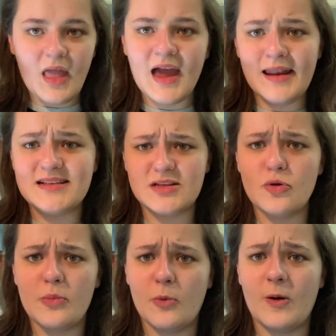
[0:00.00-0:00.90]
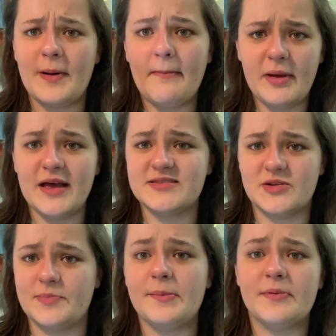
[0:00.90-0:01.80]
And it's a lot more about
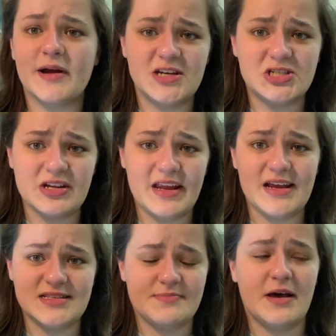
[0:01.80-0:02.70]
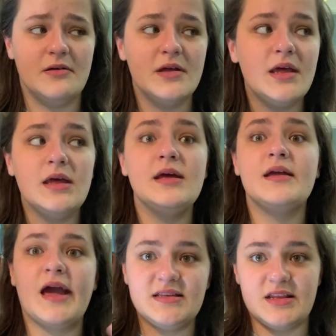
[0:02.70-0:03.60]
personal preparation than it is about
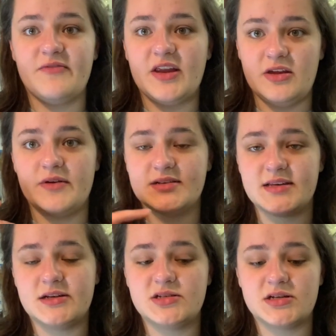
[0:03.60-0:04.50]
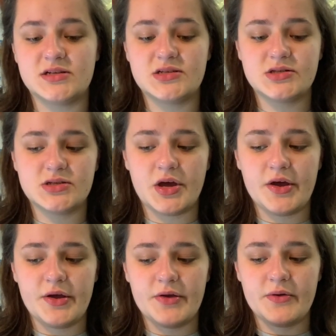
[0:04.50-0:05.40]
getting to the venue, et cetera.
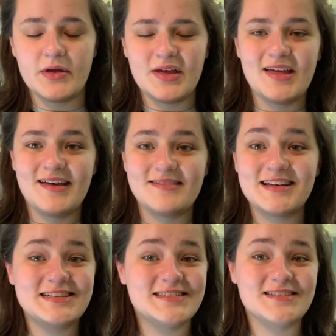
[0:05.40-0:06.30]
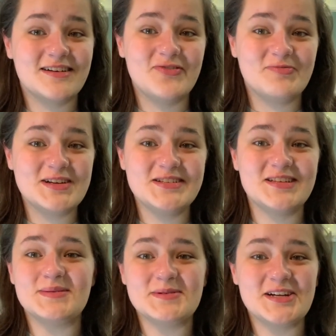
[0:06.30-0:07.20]
So that's kind of my
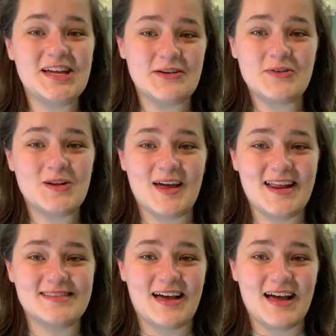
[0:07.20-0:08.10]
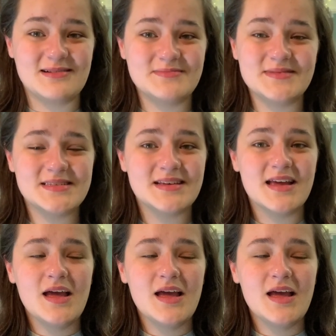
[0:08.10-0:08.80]
summary of online exams.